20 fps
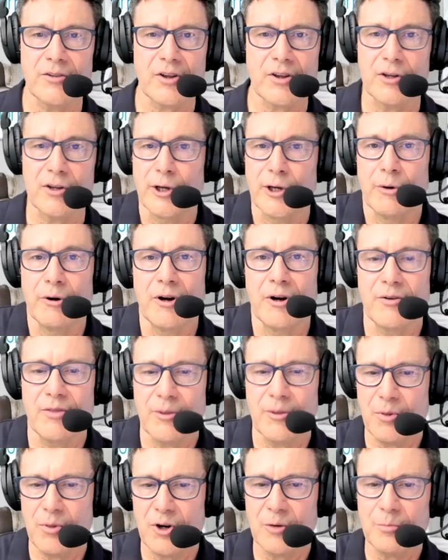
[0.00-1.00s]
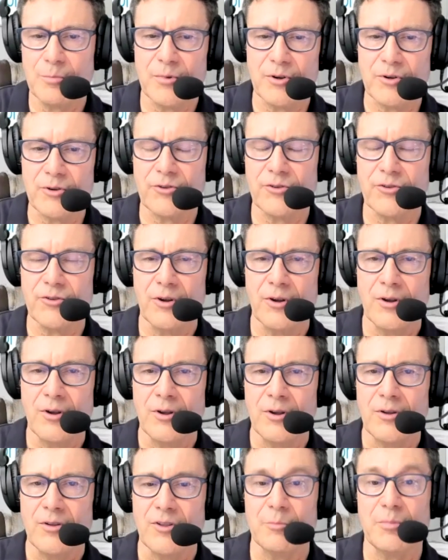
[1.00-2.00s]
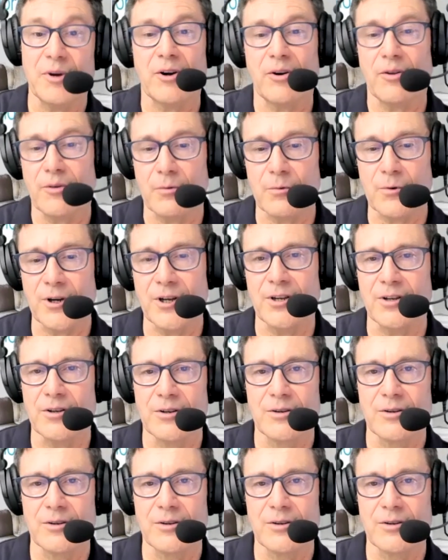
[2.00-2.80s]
The clearer the purpose, the better the right.